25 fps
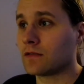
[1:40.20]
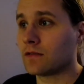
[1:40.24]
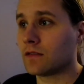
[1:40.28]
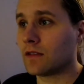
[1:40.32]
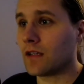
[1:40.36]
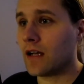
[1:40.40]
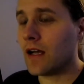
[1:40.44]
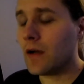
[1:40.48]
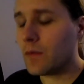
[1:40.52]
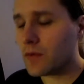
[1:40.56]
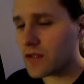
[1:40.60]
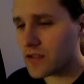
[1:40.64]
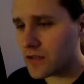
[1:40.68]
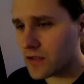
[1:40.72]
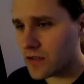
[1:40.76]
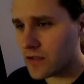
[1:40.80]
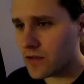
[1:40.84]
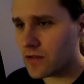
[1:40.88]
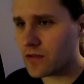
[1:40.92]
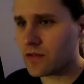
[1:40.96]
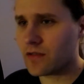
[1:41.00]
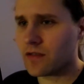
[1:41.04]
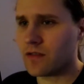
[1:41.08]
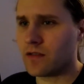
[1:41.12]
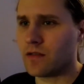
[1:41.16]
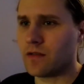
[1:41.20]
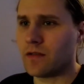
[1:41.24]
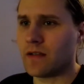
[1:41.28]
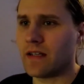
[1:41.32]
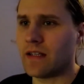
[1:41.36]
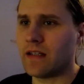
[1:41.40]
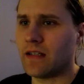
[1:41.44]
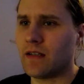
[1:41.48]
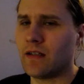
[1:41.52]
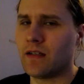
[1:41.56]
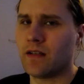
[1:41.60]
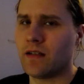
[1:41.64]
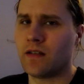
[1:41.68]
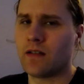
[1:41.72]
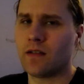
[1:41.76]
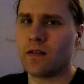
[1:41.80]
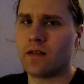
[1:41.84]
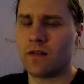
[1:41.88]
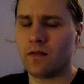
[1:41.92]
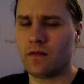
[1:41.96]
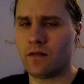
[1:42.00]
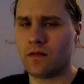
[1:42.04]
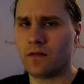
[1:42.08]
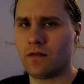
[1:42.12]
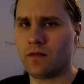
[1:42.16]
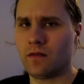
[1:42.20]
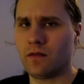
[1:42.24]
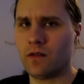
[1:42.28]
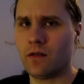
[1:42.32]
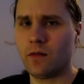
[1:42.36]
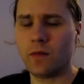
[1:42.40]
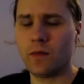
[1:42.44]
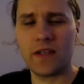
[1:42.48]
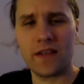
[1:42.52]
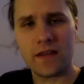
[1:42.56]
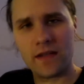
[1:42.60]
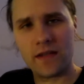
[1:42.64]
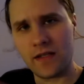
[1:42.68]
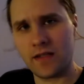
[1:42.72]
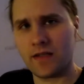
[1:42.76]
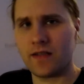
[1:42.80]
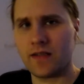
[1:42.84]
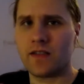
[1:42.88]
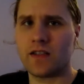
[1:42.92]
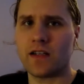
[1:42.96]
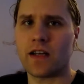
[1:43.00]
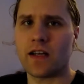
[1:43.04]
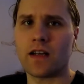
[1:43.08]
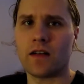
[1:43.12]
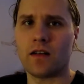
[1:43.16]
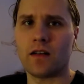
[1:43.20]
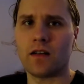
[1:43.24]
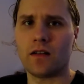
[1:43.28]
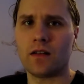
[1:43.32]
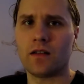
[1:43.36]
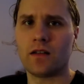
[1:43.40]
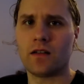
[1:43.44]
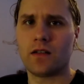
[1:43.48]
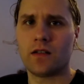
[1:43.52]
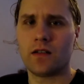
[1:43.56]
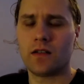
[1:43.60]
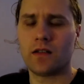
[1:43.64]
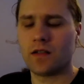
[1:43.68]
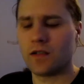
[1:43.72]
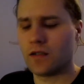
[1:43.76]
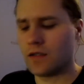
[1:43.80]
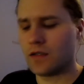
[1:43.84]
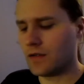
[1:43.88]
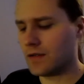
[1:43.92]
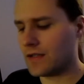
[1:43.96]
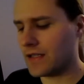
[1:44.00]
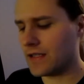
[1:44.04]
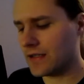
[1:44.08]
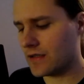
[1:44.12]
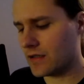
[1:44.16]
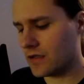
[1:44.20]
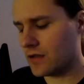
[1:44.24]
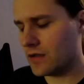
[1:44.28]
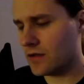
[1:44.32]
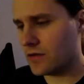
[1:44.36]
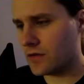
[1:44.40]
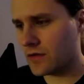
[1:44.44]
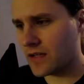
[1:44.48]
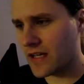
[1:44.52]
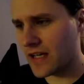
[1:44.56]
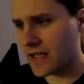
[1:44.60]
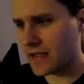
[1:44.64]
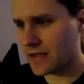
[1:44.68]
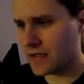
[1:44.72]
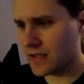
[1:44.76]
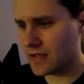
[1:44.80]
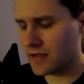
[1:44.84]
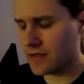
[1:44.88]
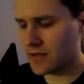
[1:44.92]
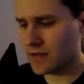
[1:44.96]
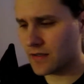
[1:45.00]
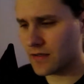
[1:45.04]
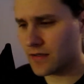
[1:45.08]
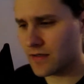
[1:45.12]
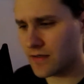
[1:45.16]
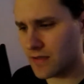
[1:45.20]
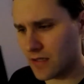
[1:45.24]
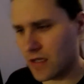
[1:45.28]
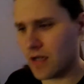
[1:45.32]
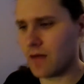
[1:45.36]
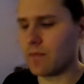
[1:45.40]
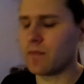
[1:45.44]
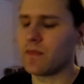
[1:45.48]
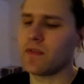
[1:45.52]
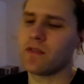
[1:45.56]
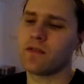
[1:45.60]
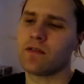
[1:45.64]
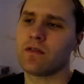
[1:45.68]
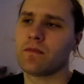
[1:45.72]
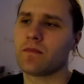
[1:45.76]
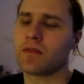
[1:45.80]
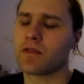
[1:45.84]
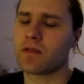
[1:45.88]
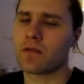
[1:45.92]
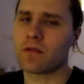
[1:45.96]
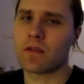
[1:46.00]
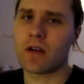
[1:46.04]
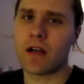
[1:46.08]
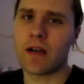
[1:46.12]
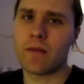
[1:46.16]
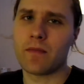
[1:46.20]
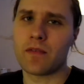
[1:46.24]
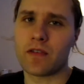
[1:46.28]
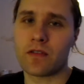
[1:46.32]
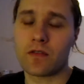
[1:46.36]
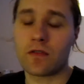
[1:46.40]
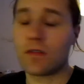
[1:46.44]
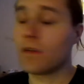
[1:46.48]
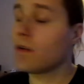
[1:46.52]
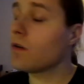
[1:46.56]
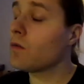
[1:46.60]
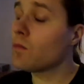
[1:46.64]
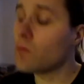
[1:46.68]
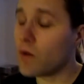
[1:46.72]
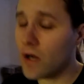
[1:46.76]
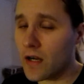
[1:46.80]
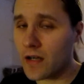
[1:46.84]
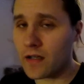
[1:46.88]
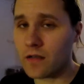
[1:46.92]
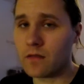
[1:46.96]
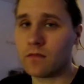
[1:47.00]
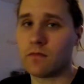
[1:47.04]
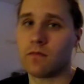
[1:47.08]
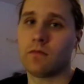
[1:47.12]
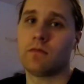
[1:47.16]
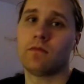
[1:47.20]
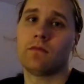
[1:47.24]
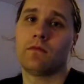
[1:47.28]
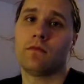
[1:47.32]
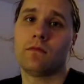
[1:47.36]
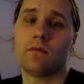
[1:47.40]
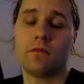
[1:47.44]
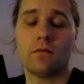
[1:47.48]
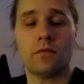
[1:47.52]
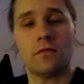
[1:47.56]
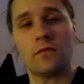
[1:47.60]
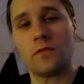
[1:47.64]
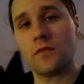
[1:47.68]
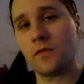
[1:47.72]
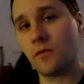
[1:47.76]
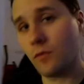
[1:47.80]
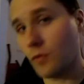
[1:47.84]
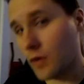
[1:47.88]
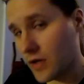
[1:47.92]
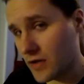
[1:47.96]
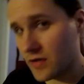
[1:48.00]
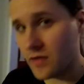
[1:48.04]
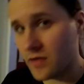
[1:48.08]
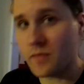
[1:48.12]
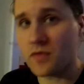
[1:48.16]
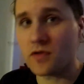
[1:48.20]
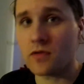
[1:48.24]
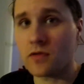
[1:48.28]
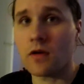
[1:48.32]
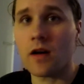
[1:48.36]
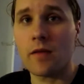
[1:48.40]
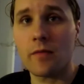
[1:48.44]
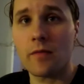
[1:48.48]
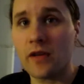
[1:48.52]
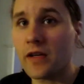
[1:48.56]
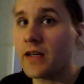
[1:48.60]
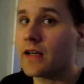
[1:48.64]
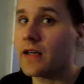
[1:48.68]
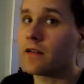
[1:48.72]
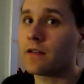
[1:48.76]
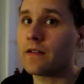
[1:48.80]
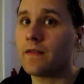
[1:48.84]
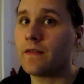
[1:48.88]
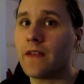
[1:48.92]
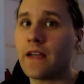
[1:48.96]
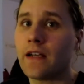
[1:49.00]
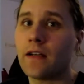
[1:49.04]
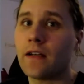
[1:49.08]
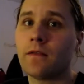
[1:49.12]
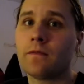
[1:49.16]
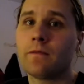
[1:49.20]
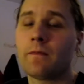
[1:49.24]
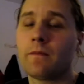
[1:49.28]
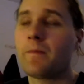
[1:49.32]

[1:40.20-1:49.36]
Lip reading: I was used to it with this channel, that you get some subscribers, you know, one subscriber here and there,